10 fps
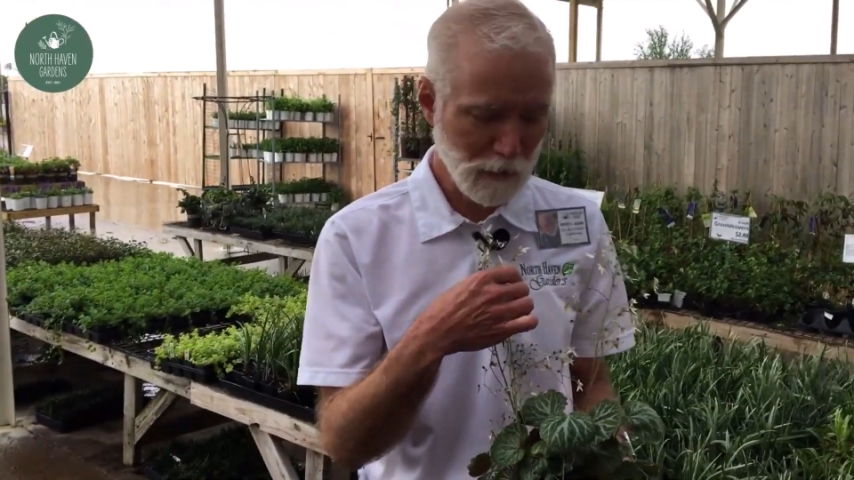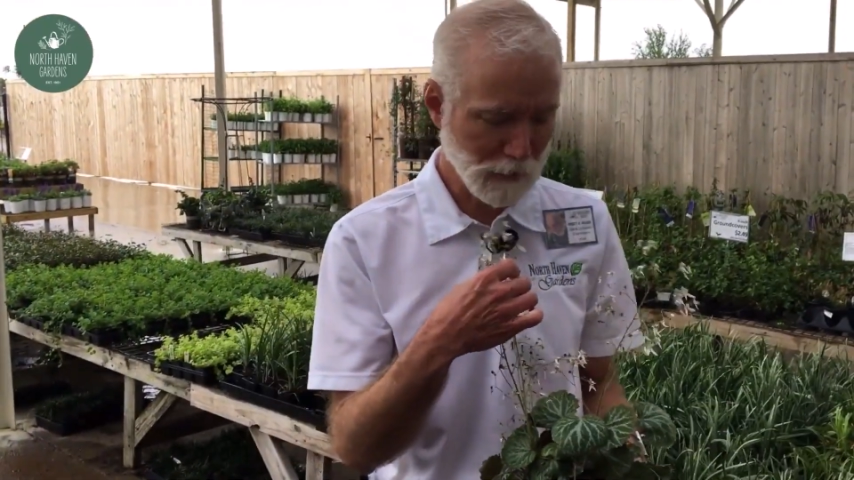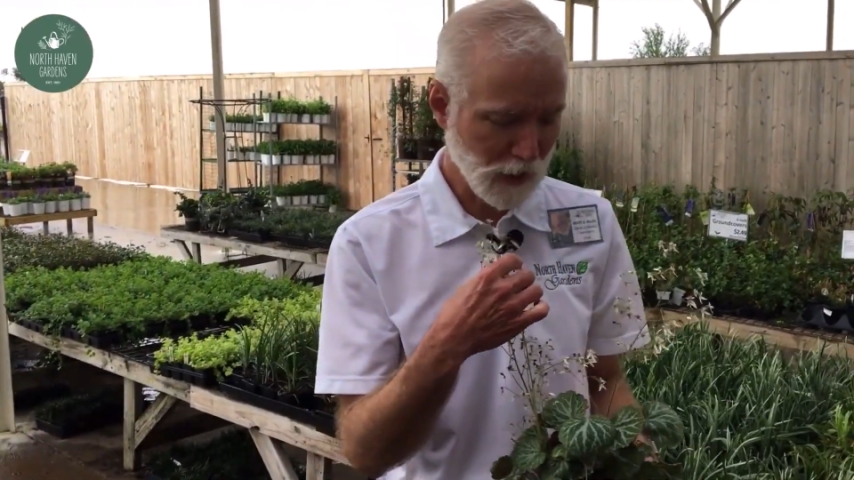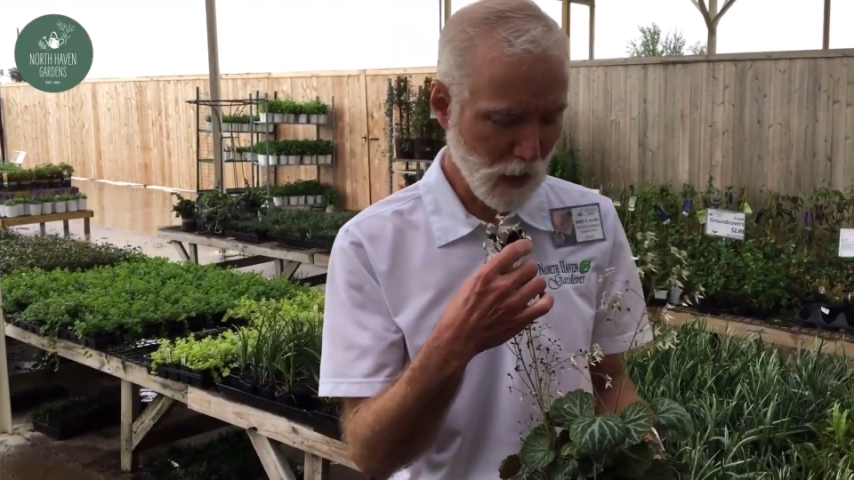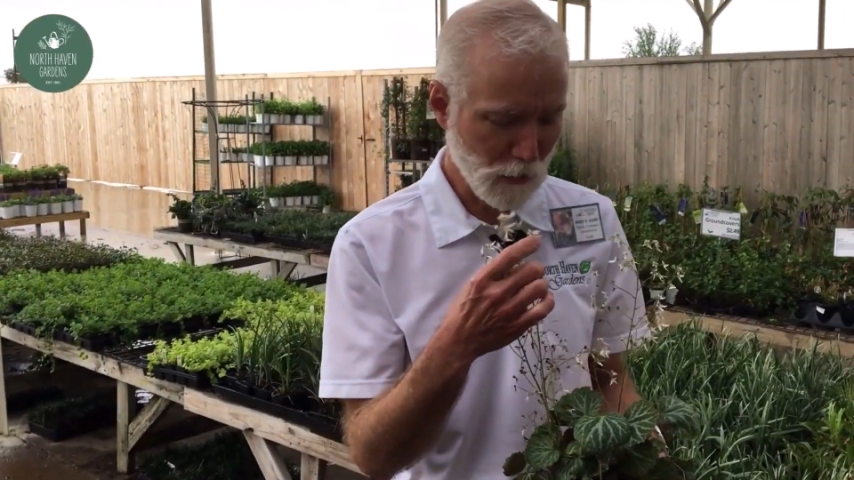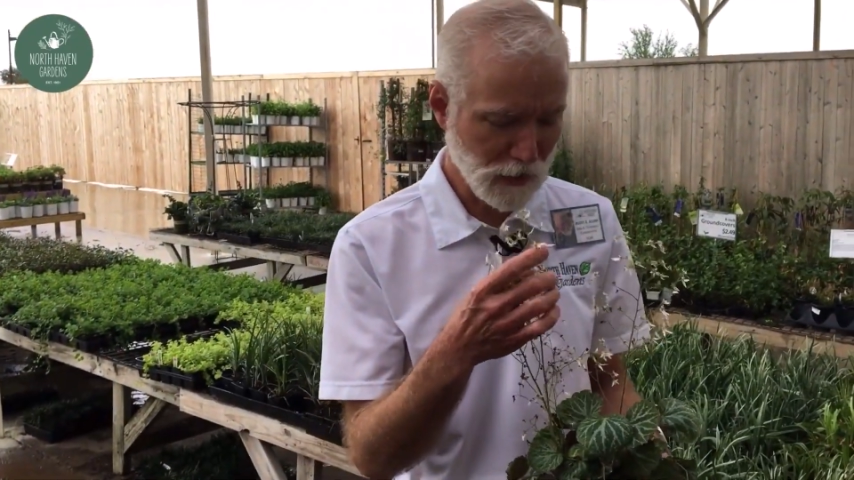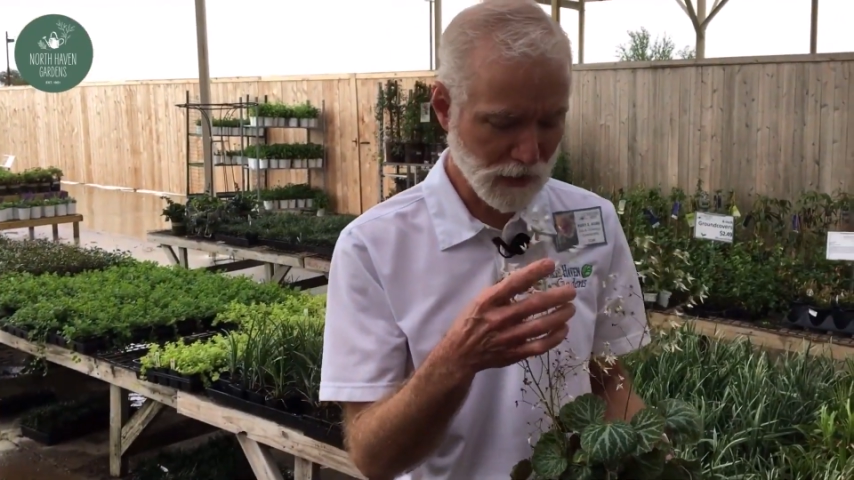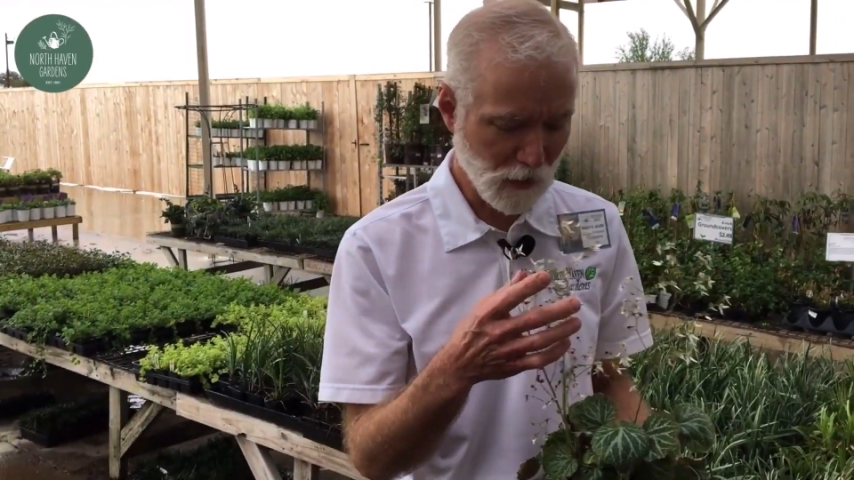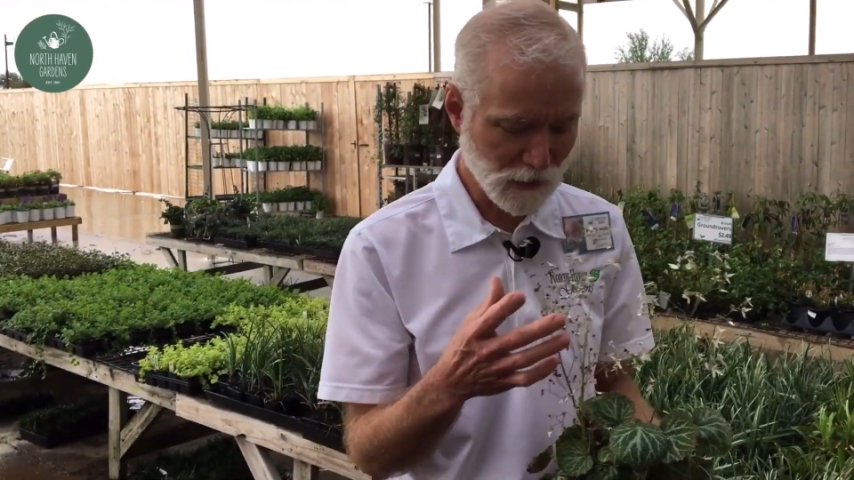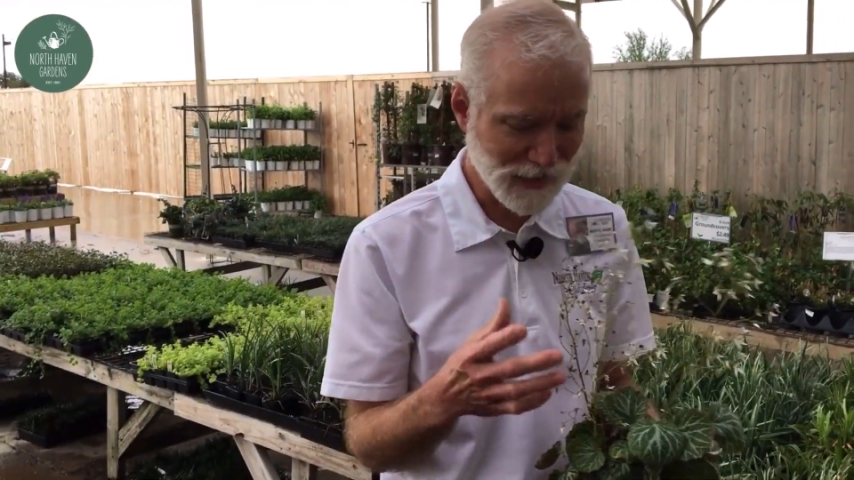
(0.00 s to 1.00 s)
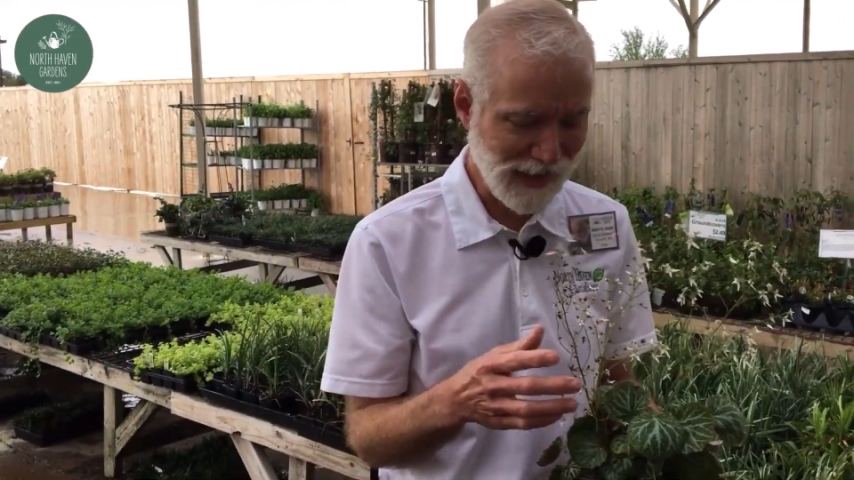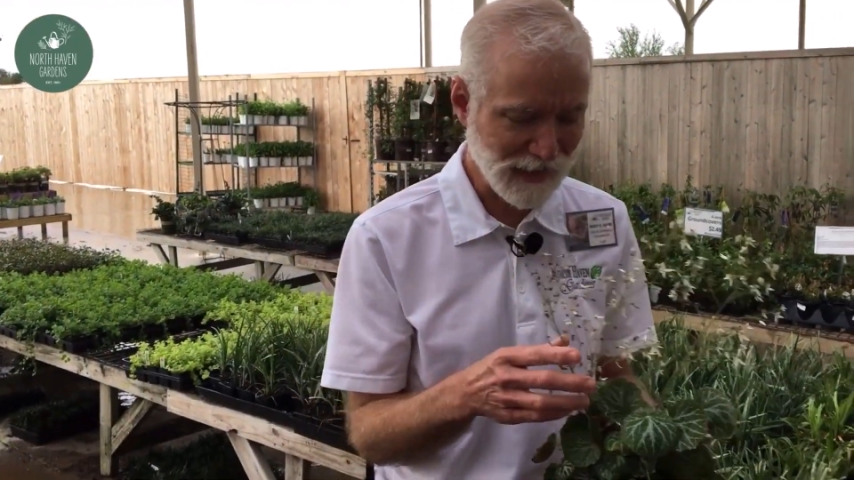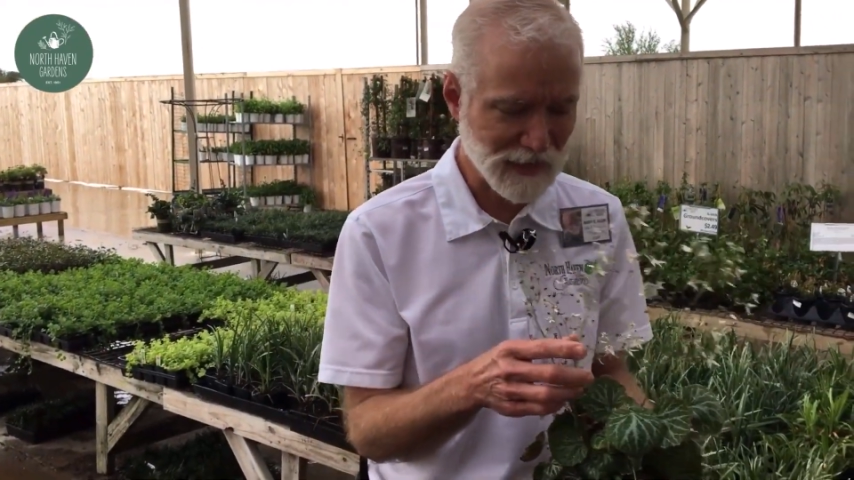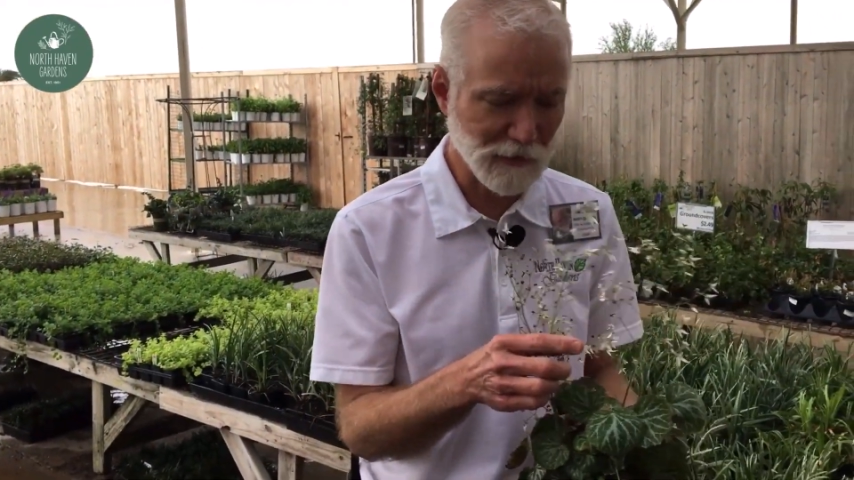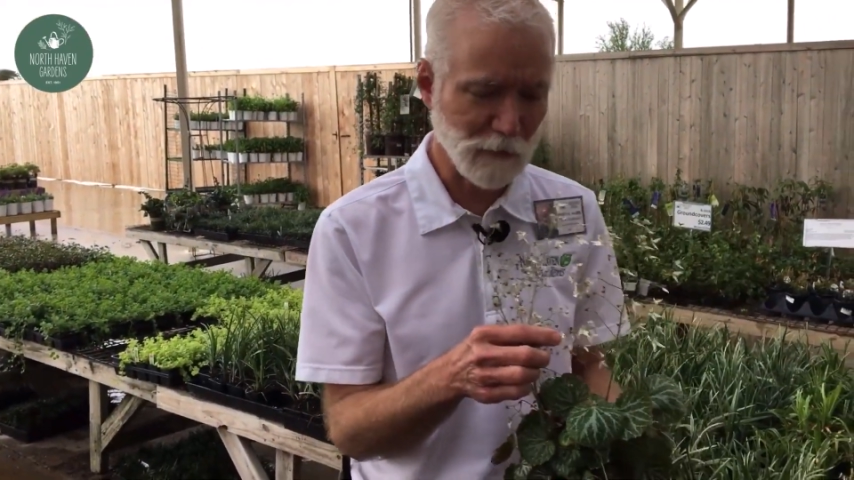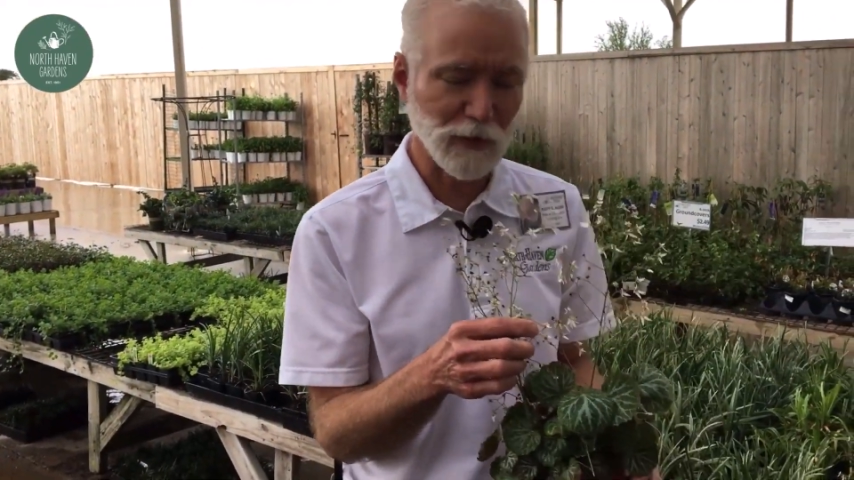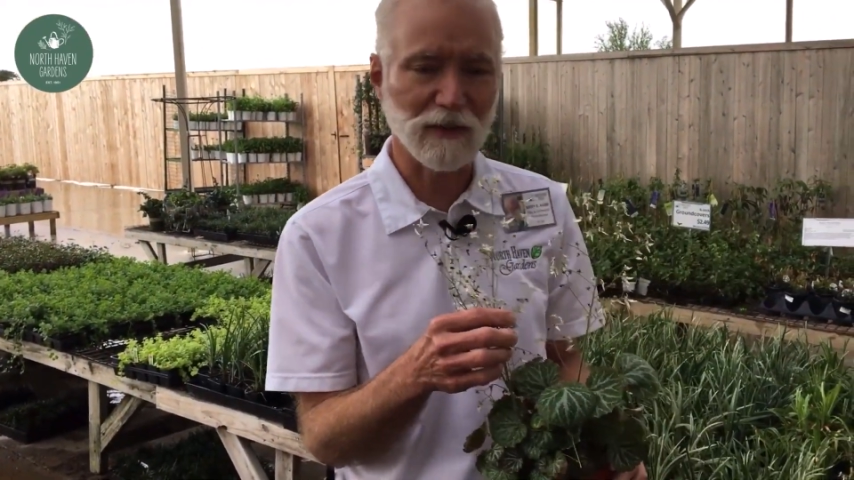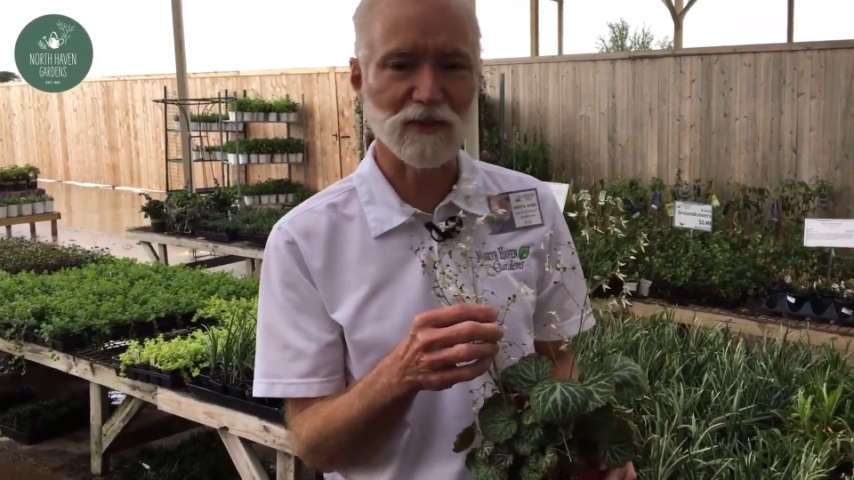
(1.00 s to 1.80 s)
begonia, or Saxifraga